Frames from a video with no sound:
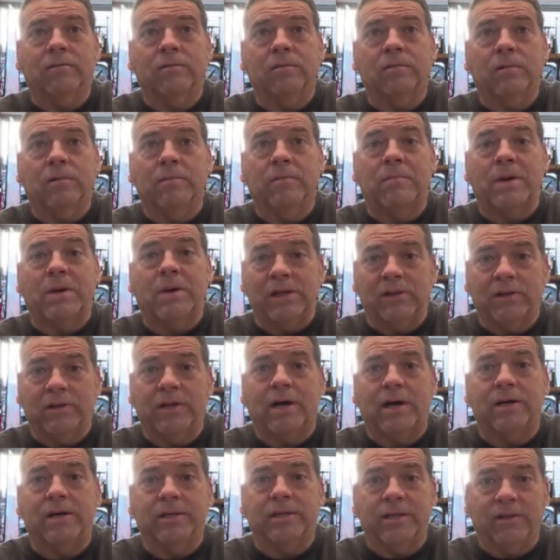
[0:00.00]

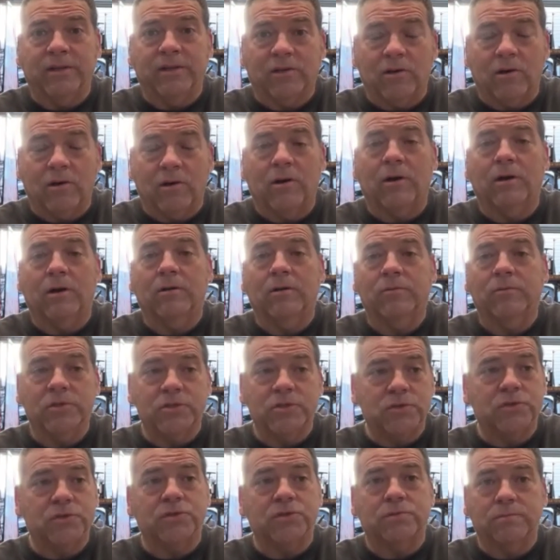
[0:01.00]
Milodon in the car,
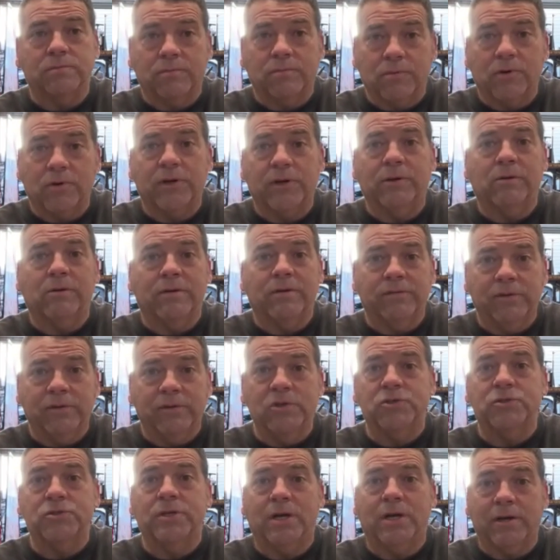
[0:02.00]
which is pretty
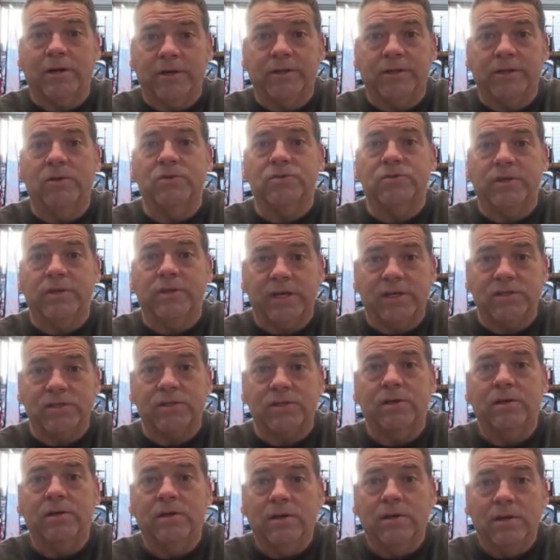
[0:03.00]
revolutionary in those
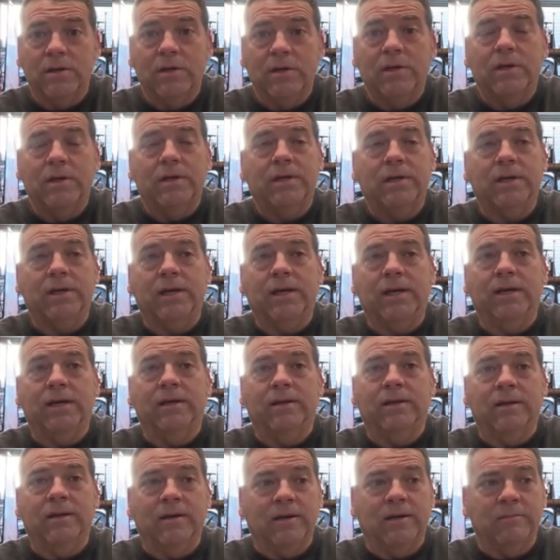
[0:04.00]
days.
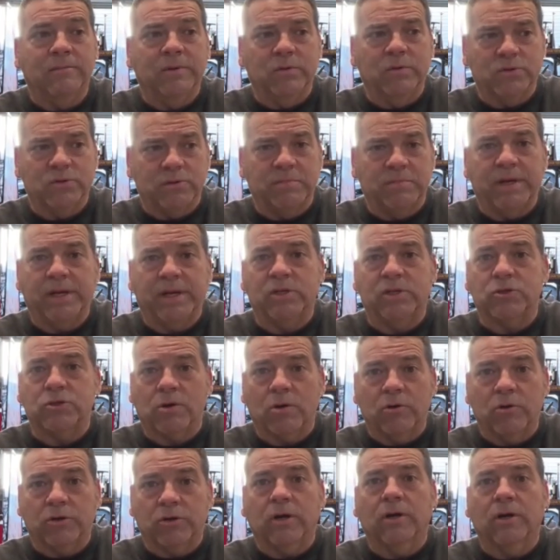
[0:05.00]
And it was a big
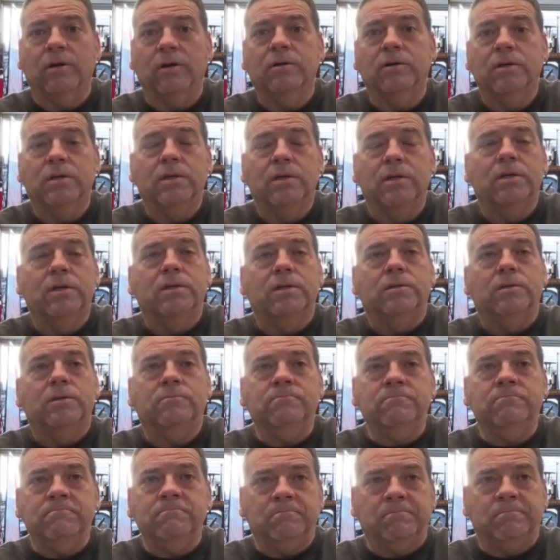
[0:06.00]
stroker
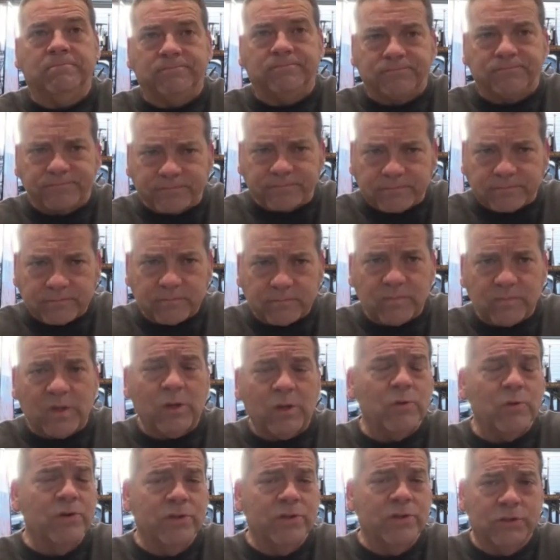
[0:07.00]

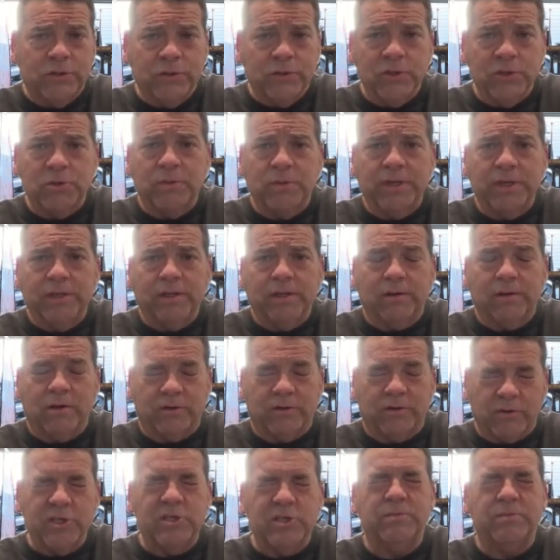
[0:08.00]
with a 2-speed
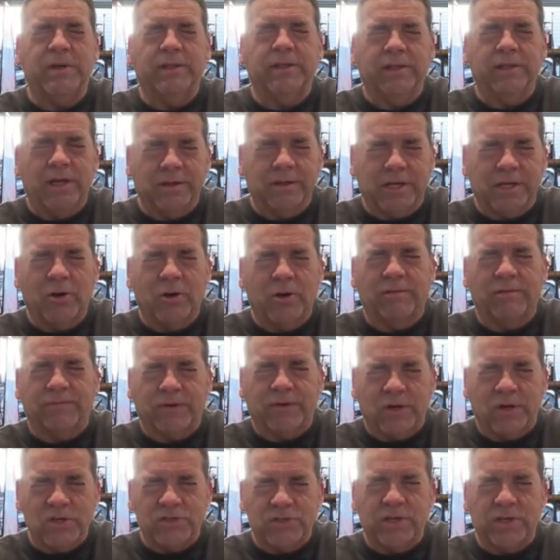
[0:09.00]
or 3-speed Lenco at
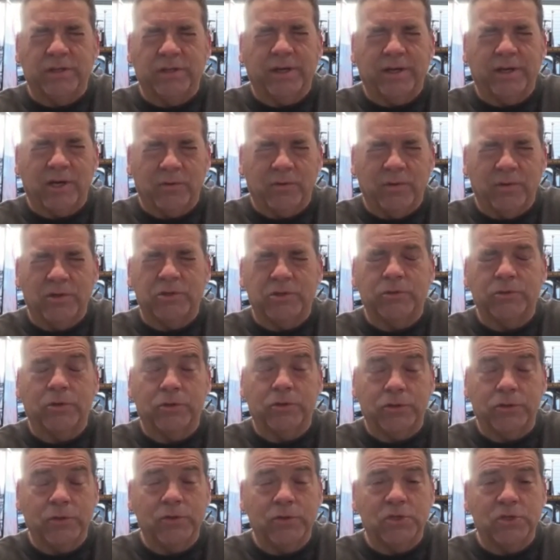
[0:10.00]
first, and later went to
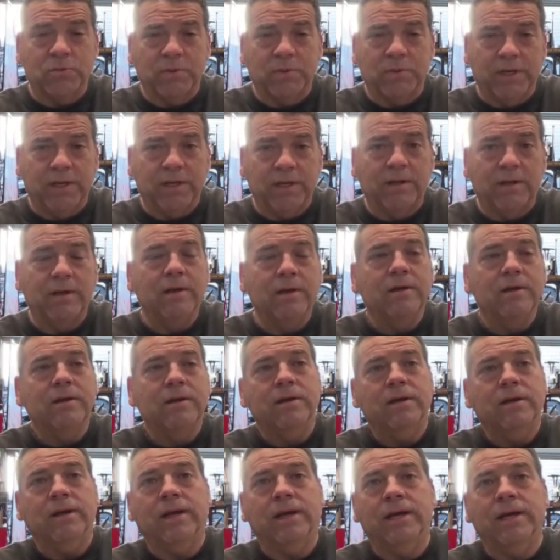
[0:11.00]
a 2-speed.
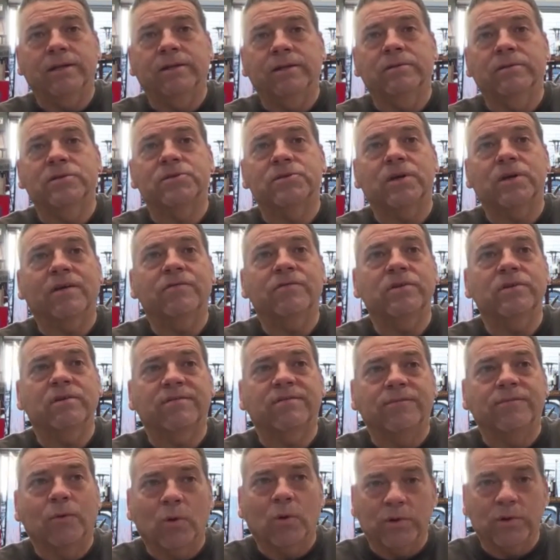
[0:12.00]
And in
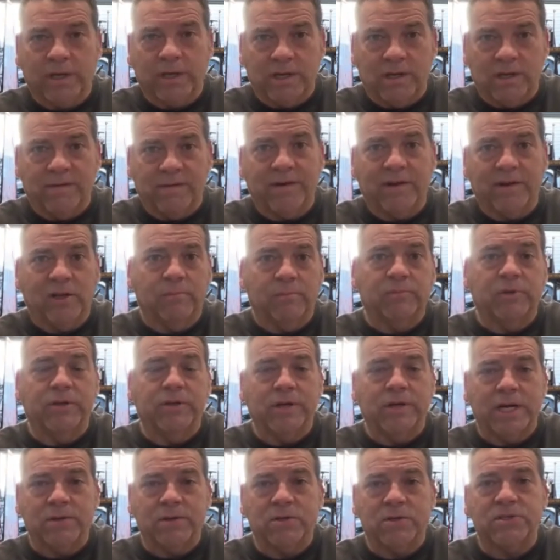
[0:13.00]
74, they developed a
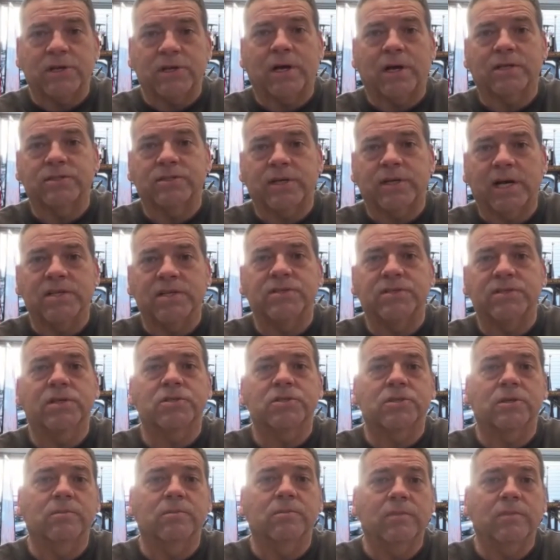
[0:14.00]
nitrous oxide
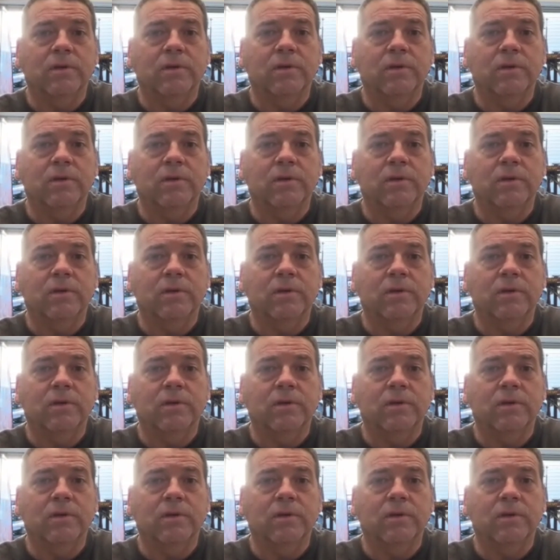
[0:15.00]
system